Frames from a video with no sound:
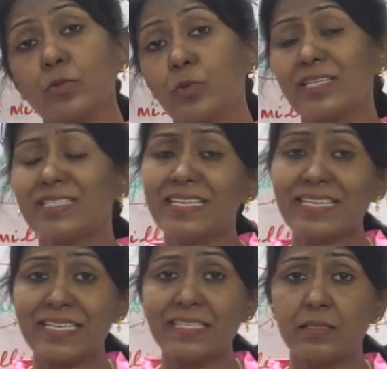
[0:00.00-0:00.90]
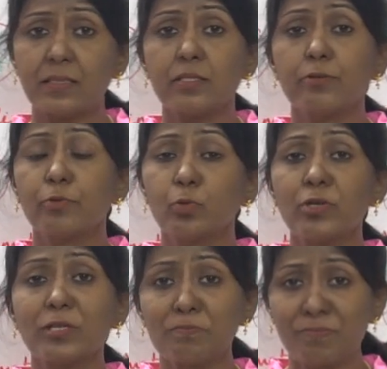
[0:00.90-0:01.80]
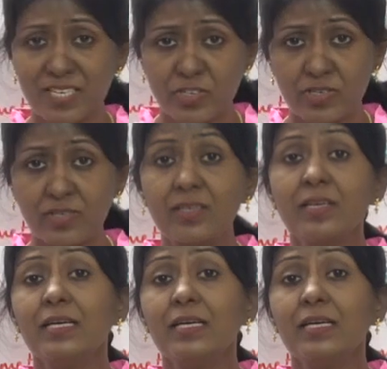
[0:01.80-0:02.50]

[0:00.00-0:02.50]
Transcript: You can take anything. If you want to measure